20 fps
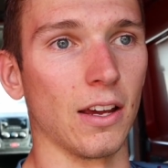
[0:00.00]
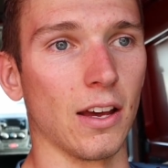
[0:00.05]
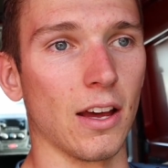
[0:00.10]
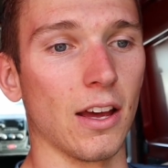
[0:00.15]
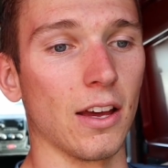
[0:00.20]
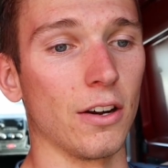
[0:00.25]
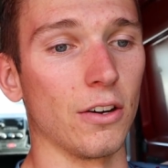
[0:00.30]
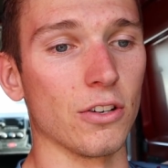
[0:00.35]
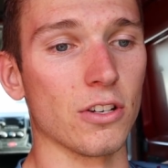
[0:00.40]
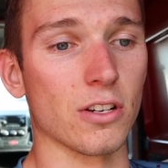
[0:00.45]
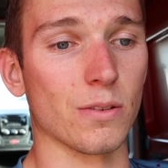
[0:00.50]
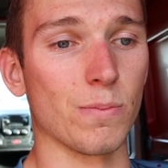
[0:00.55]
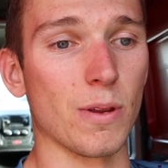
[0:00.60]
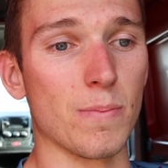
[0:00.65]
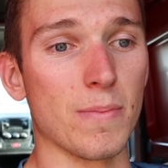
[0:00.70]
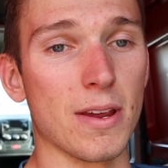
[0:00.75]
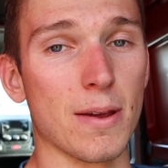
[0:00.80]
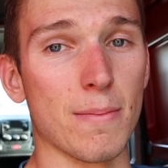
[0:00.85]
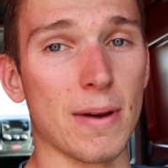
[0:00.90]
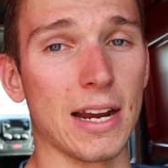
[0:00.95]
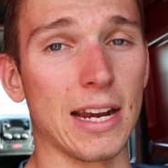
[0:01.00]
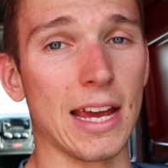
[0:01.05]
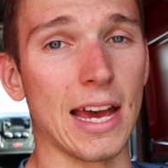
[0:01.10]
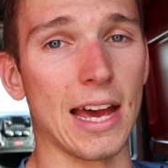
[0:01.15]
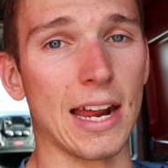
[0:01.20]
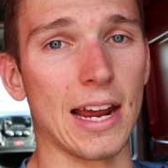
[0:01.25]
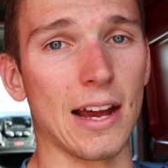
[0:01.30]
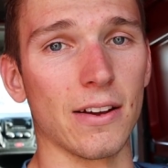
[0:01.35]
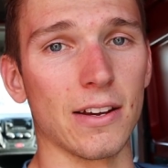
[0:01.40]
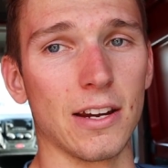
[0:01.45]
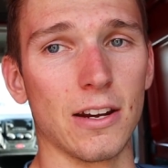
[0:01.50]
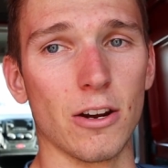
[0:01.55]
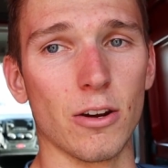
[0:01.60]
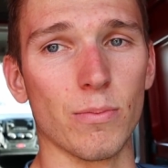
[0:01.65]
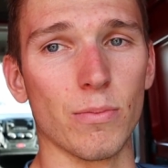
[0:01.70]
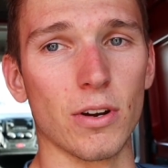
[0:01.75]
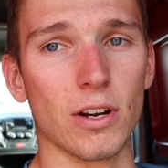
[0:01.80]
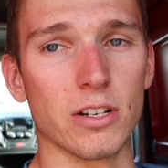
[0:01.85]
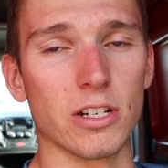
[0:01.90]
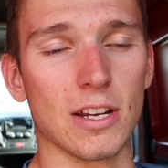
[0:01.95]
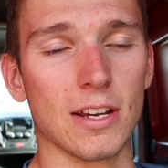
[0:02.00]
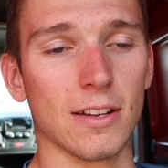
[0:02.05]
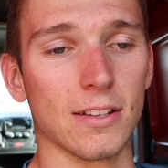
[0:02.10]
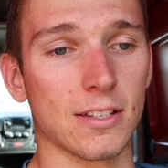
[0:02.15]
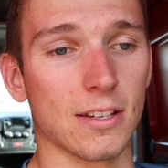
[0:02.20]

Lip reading: It'll just be me and my dad out here in Bridget,